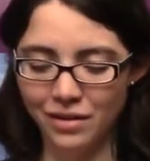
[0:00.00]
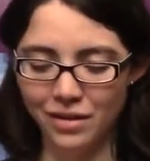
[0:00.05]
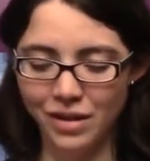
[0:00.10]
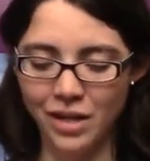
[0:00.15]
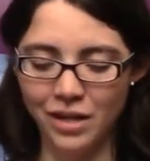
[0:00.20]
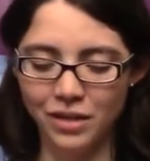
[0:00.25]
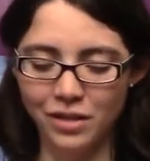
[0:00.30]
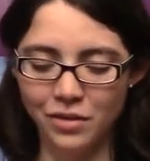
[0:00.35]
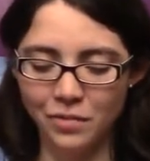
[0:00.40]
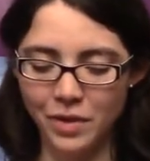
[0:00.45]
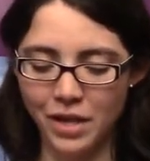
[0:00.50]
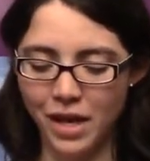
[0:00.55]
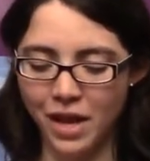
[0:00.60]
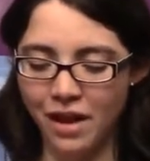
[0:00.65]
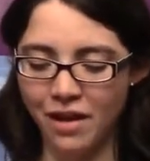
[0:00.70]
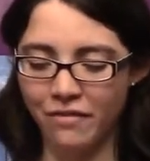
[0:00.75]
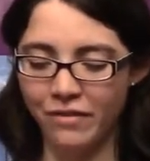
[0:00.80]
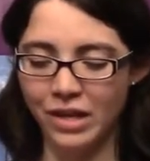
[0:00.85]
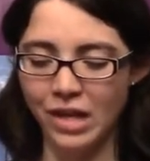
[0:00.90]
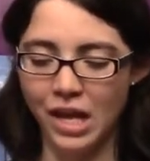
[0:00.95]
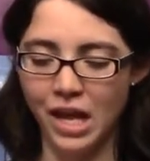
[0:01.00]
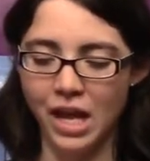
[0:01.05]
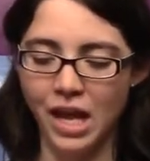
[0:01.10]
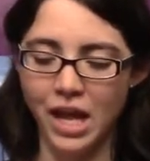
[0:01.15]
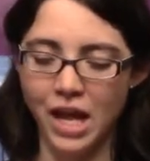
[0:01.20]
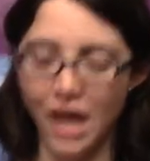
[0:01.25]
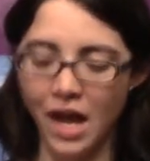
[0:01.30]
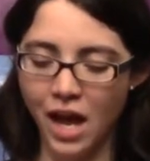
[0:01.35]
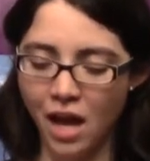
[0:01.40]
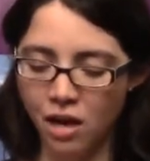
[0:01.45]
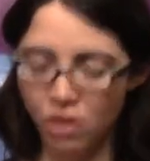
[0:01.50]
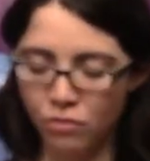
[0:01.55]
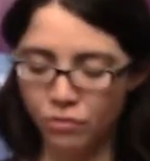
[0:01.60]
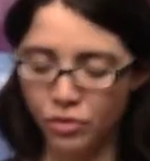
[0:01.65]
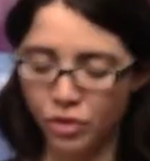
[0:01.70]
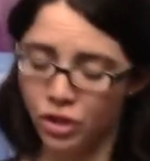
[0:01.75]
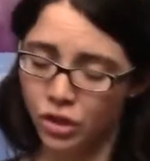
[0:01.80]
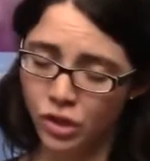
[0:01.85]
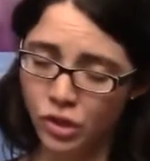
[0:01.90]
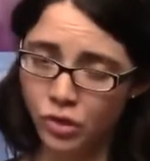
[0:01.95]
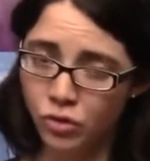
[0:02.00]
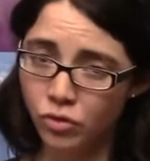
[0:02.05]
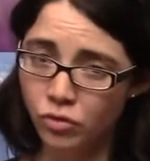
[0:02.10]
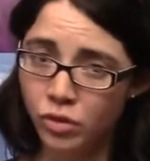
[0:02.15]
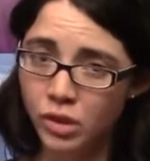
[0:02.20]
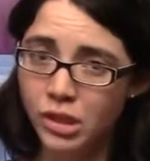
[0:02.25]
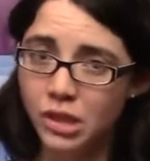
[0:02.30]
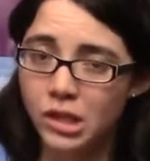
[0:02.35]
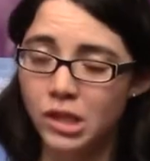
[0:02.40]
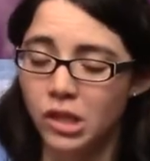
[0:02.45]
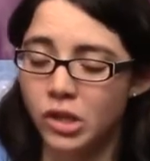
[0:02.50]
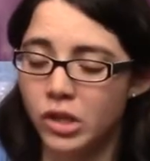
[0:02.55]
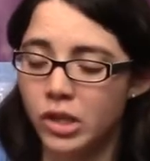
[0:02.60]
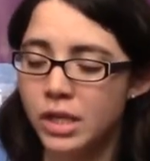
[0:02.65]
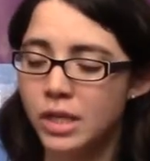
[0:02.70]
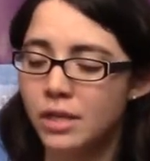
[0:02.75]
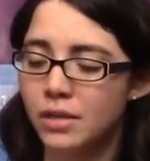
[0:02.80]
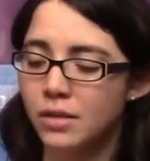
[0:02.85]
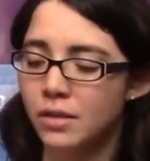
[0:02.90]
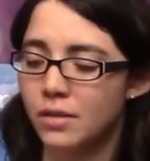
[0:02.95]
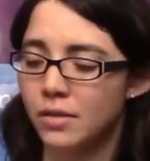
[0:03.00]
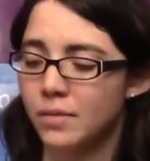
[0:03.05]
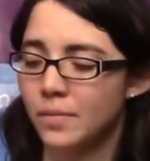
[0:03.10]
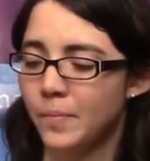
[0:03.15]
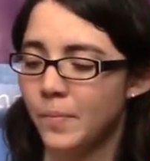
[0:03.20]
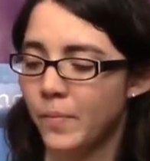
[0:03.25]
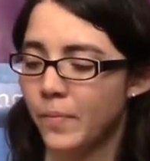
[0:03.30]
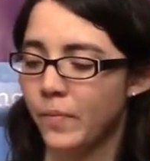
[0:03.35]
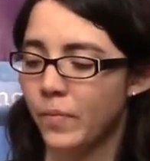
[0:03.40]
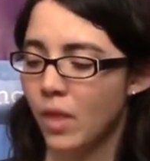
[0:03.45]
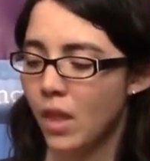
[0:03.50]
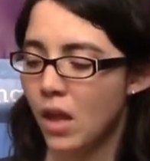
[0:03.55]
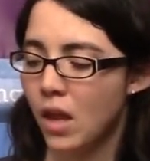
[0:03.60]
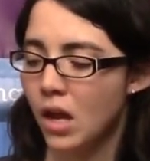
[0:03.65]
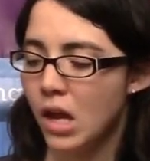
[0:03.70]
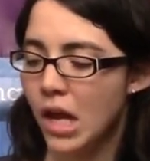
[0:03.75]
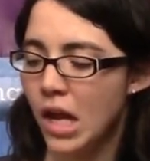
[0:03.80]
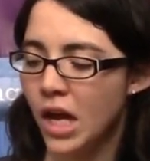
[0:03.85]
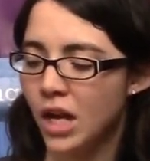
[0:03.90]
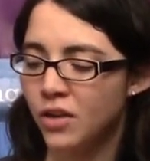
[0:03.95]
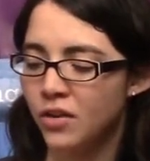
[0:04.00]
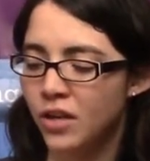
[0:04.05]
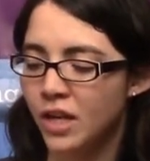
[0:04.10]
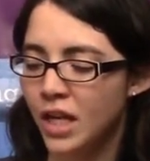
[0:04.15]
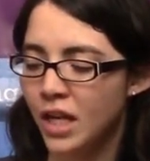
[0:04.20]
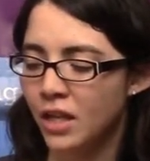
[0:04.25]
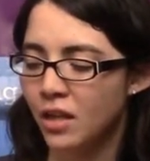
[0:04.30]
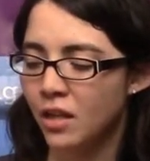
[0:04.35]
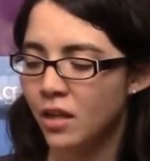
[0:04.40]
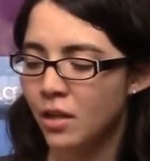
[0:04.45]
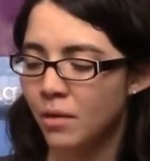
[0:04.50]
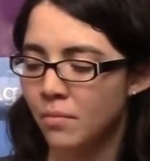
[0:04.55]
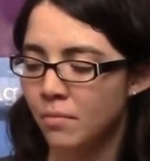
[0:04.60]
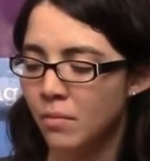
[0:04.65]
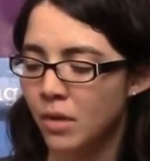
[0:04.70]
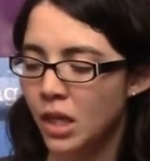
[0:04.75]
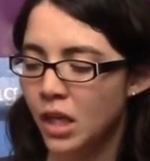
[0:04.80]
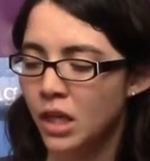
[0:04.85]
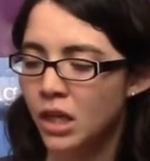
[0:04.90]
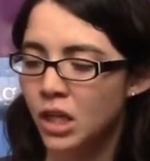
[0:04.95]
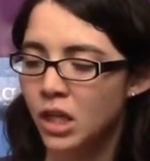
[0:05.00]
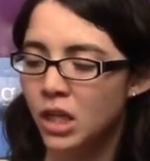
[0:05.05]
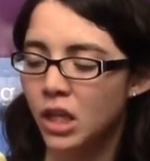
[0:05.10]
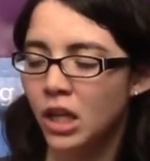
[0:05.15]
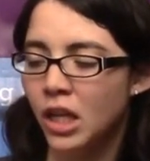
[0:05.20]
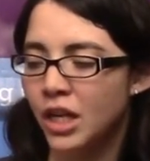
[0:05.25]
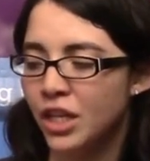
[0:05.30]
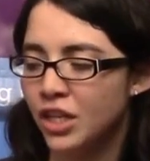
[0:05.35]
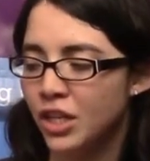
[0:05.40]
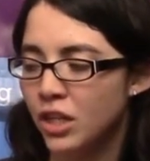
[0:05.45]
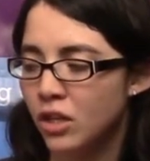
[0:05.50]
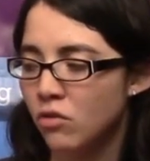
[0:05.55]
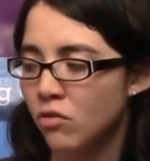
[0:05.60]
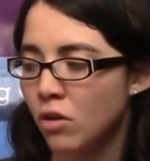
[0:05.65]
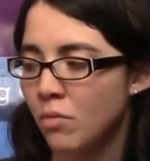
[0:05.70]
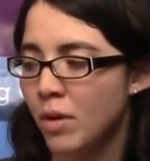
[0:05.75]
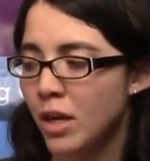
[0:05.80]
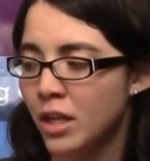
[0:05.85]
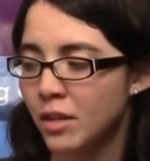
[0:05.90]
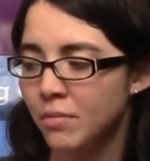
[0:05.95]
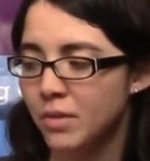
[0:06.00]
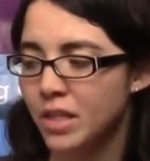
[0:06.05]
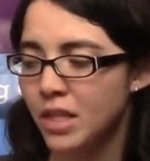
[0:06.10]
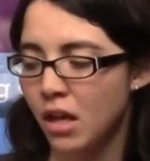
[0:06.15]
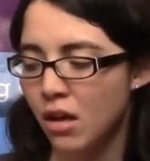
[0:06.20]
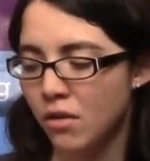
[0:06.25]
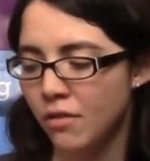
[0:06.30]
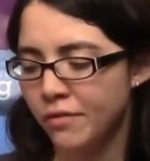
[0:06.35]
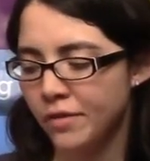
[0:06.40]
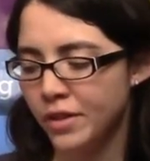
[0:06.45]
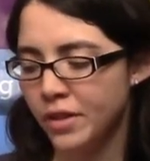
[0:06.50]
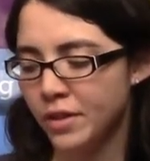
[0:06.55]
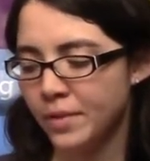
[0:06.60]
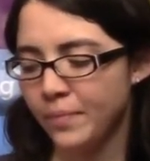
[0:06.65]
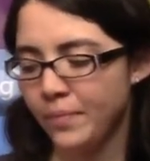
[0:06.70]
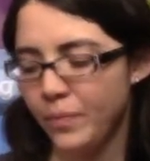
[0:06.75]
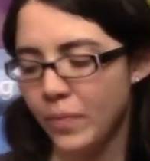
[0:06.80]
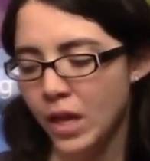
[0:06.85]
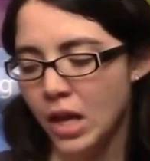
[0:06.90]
Next we have a how-to series and you can get them in the collection or by themselves.